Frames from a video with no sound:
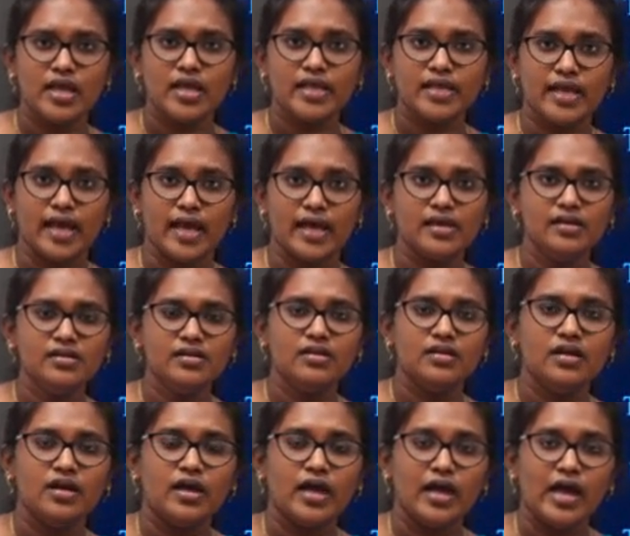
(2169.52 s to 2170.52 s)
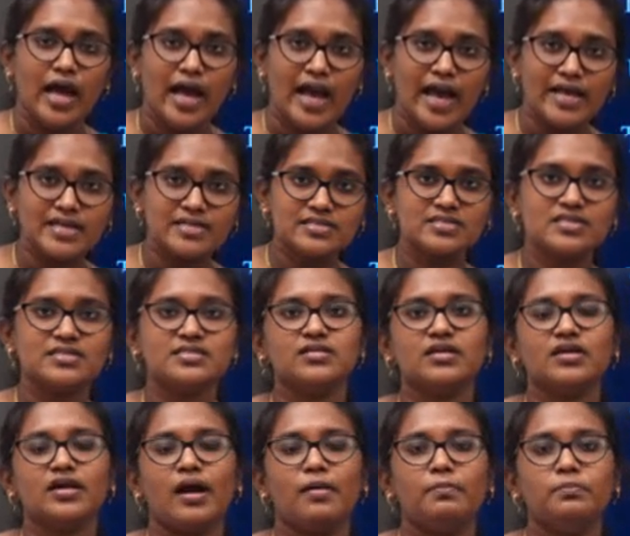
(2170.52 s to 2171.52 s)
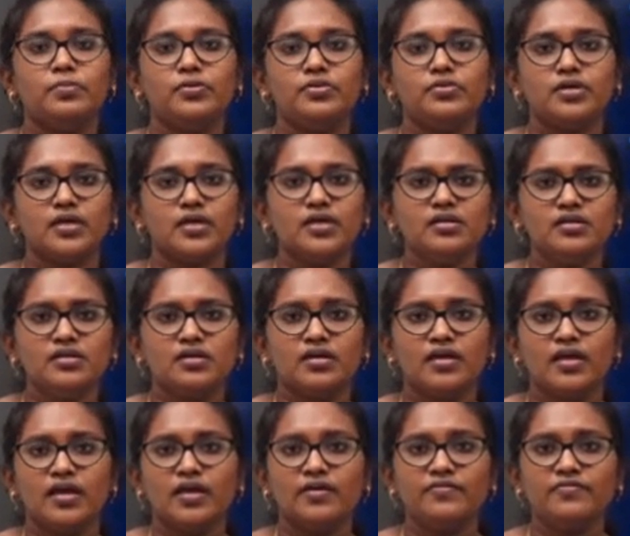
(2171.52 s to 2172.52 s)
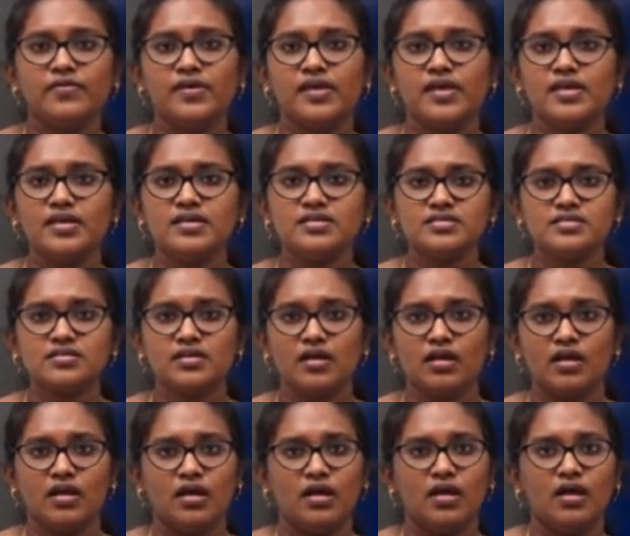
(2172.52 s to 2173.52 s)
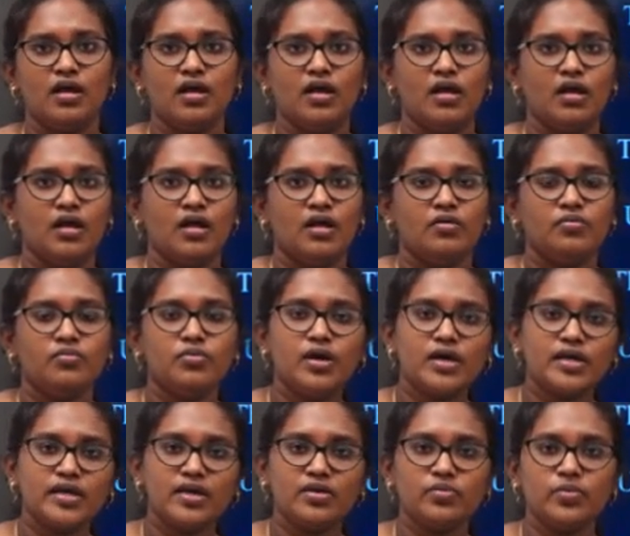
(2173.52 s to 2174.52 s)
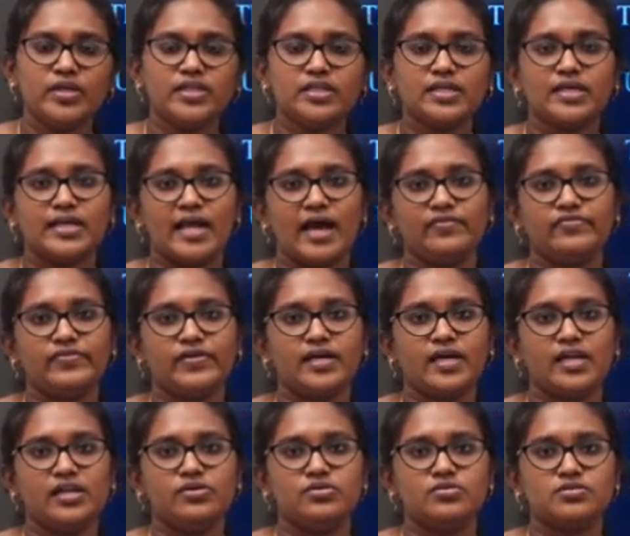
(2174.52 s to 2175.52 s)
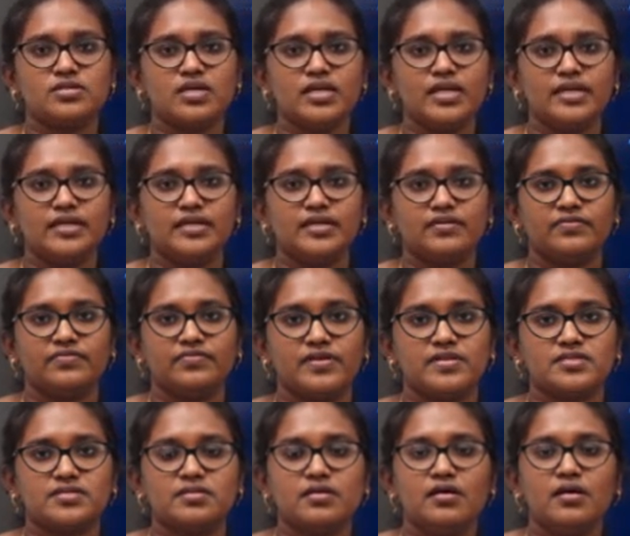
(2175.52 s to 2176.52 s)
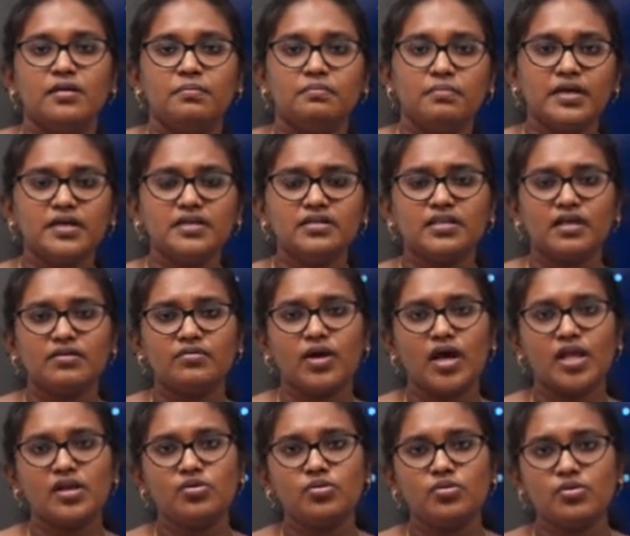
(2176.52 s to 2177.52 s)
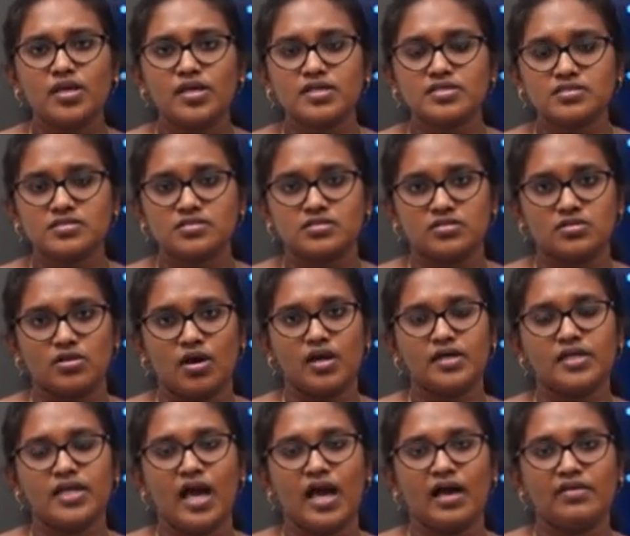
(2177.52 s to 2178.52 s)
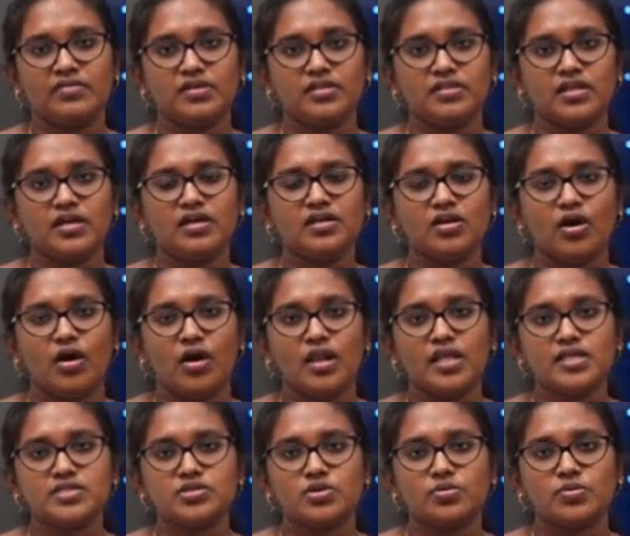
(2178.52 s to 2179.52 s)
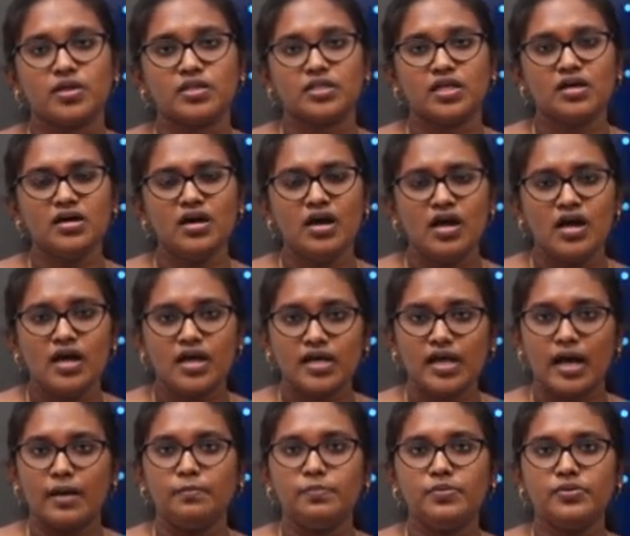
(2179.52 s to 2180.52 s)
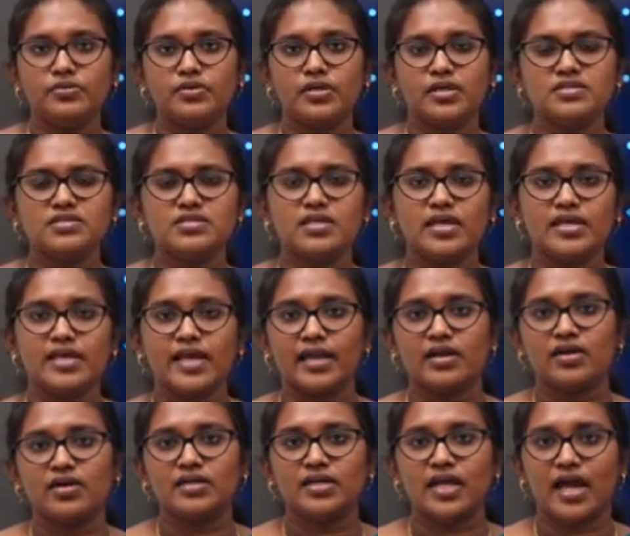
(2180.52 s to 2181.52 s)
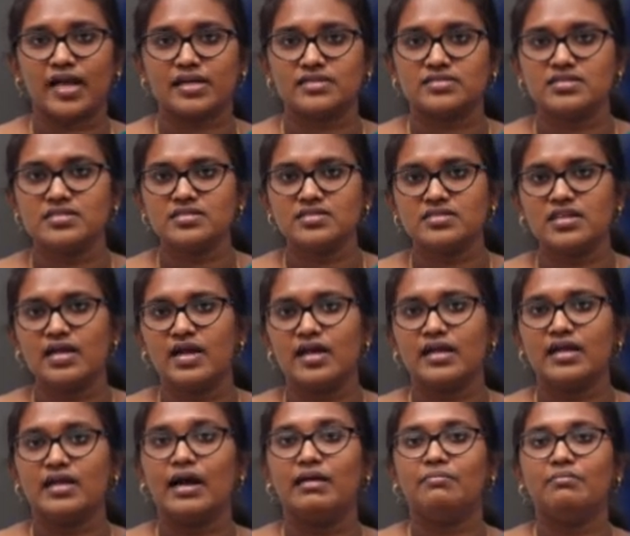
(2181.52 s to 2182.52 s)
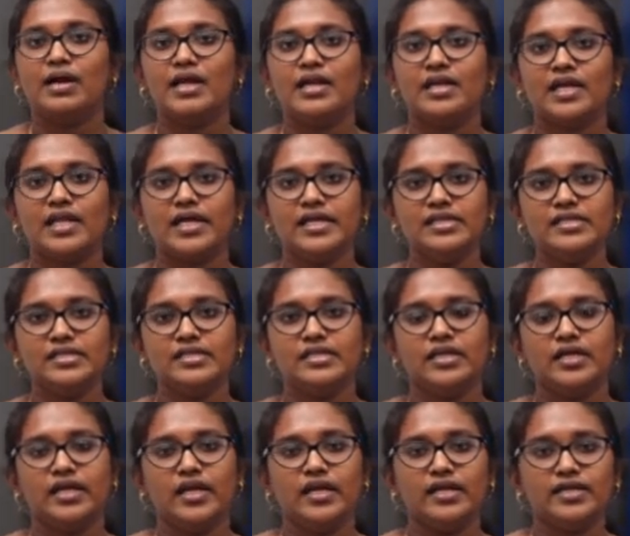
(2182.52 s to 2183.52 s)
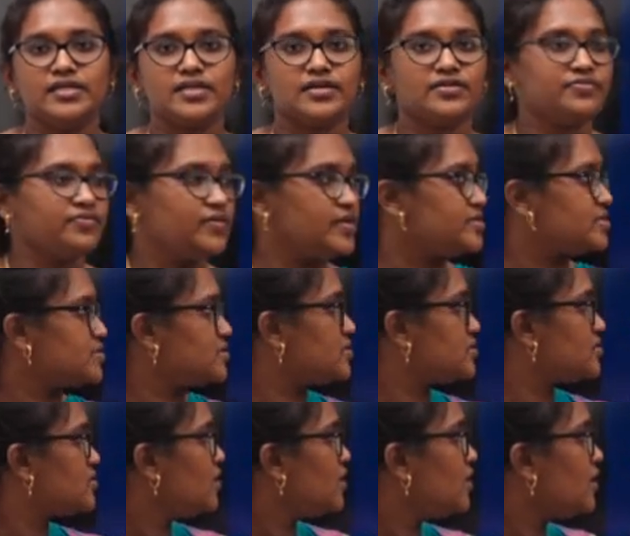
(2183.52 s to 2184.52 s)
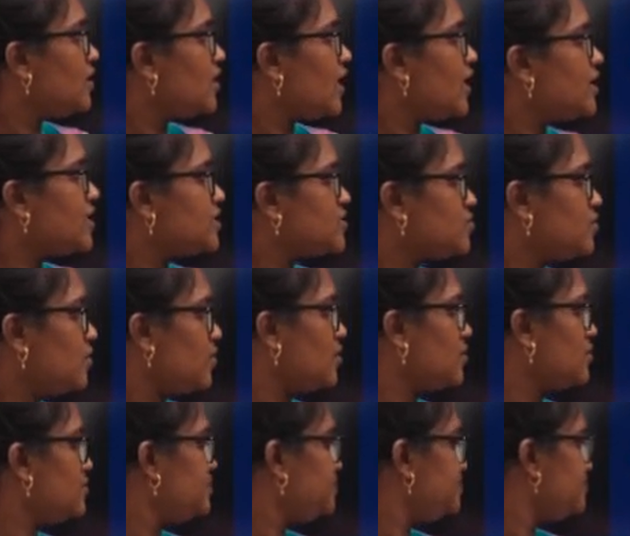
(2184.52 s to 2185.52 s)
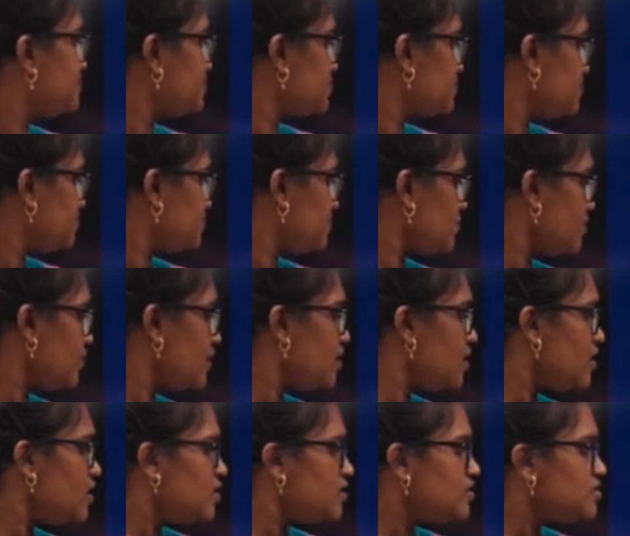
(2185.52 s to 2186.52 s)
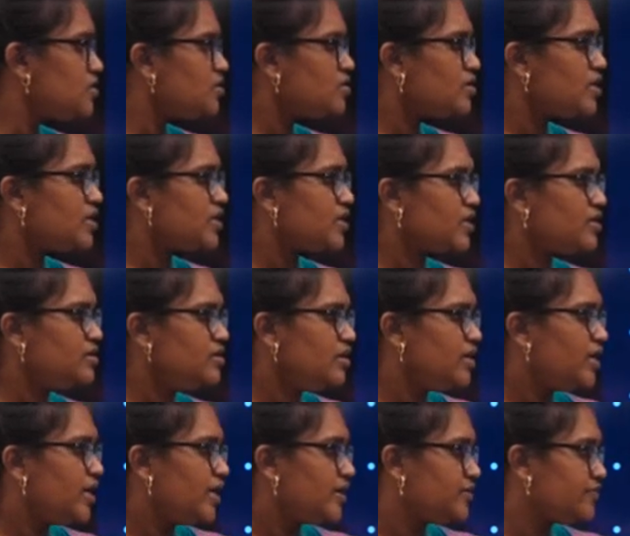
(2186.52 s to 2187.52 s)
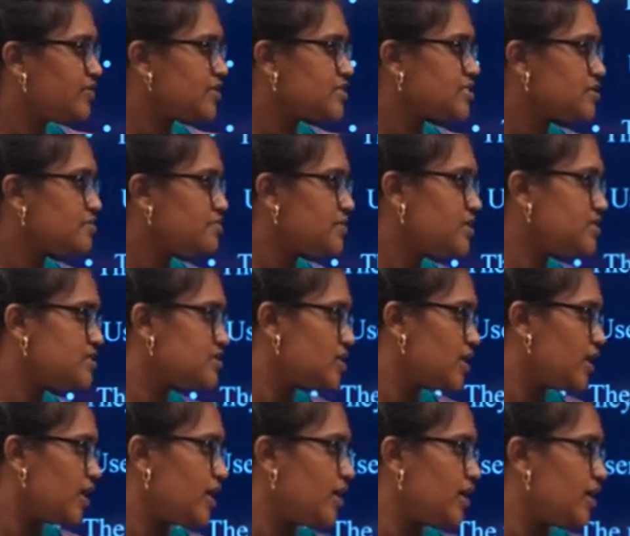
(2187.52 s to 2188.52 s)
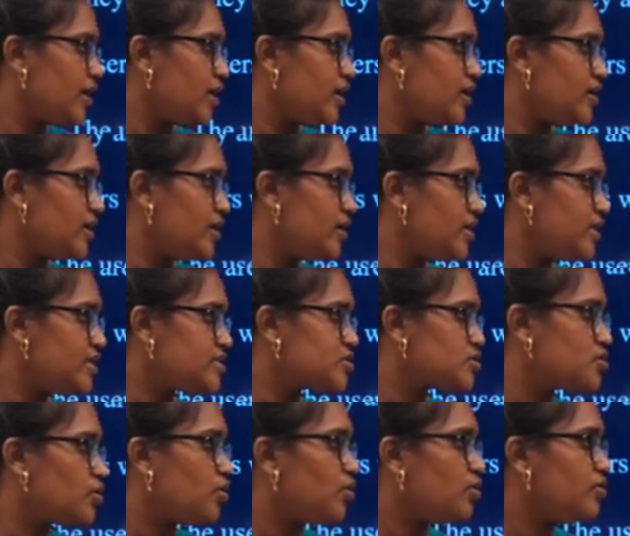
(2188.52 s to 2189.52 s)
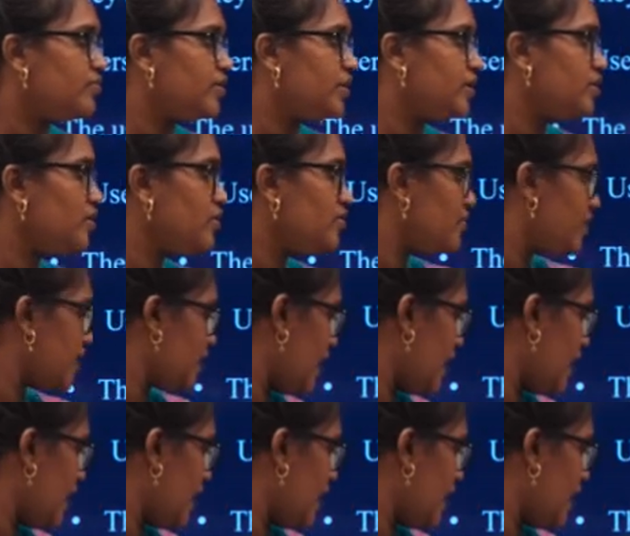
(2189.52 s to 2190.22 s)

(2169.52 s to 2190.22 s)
can access the computer if he is working with graphical user interface. But the one who is not having the knowledge over the computers, he cannot access command line interfaces. That is what. So here it visibles in its own window when